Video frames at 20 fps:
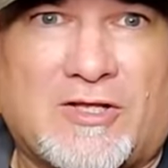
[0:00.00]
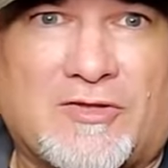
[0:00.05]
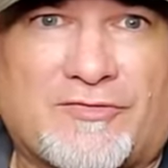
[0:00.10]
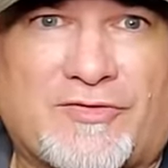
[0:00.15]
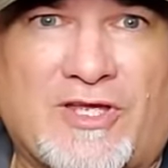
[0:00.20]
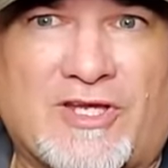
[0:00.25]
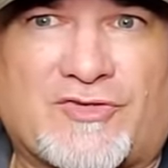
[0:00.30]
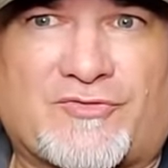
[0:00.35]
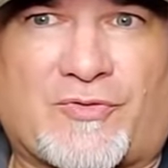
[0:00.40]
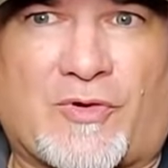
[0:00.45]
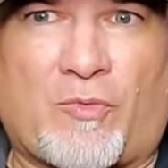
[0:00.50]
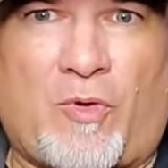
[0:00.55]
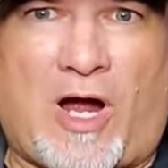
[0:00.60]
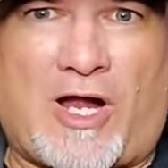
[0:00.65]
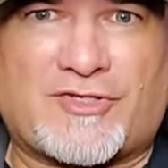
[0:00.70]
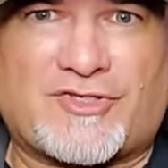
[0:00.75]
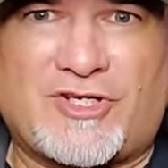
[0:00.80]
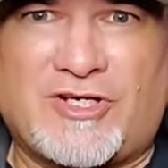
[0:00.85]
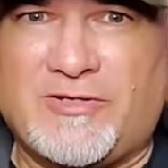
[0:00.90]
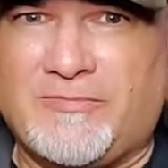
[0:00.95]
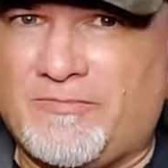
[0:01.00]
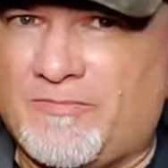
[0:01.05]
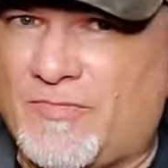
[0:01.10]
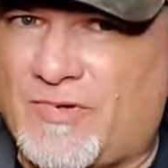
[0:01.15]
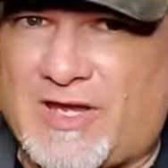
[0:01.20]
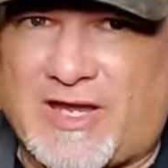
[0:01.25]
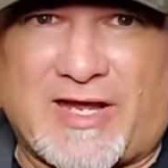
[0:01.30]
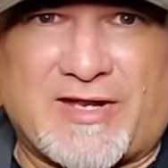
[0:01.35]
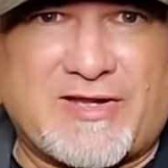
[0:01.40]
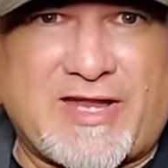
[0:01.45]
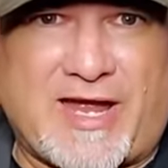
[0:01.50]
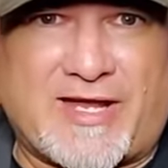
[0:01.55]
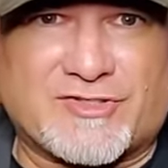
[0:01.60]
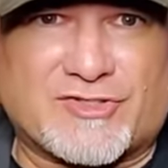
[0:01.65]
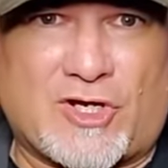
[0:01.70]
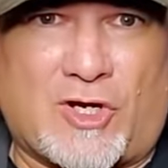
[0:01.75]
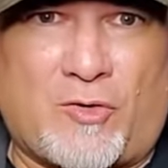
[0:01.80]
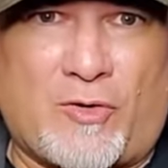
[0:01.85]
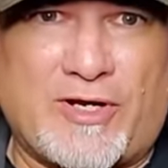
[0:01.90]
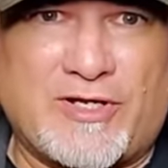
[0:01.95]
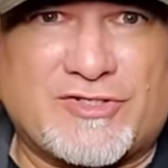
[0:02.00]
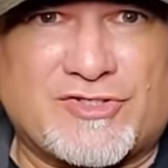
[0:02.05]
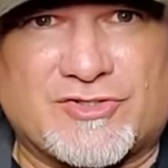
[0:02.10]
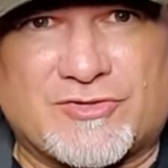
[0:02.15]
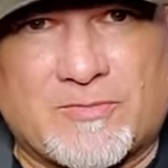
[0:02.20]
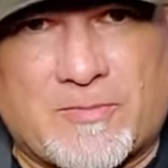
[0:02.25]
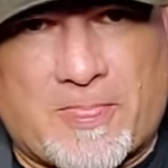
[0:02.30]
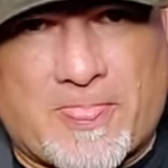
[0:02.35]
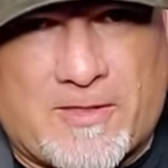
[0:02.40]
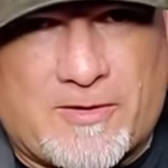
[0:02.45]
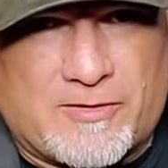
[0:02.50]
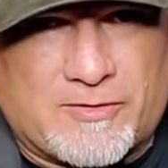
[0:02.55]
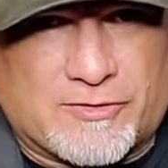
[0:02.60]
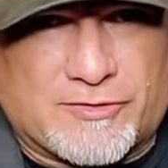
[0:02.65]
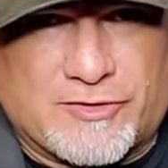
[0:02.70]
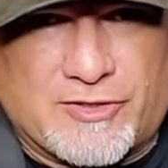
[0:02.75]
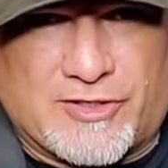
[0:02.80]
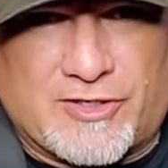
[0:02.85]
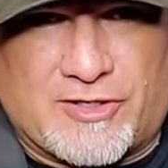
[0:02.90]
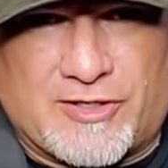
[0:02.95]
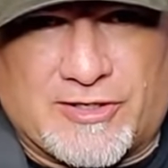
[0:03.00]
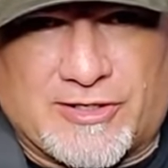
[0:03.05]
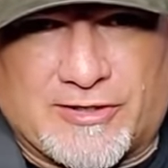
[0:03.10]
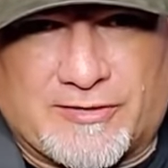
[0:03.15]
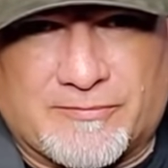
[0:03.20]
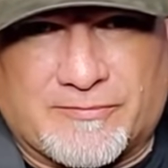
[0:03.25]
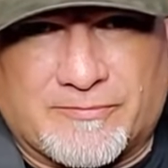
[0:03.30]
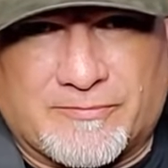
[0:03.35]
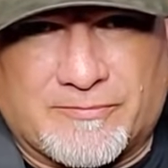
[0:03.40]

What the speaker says: Thanks for watching, and as always, good hunting.